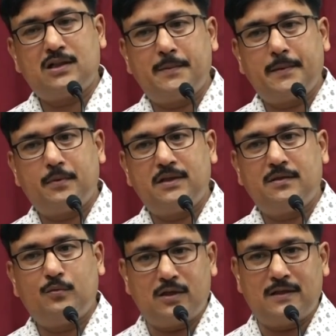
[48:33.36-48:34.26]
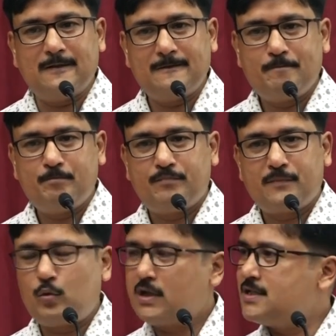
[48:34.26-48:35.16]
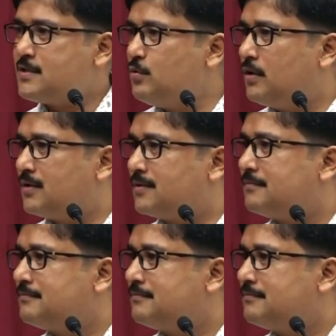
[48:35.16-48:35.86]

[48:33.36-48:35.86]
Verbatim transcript: third people in the world. What is two dollar?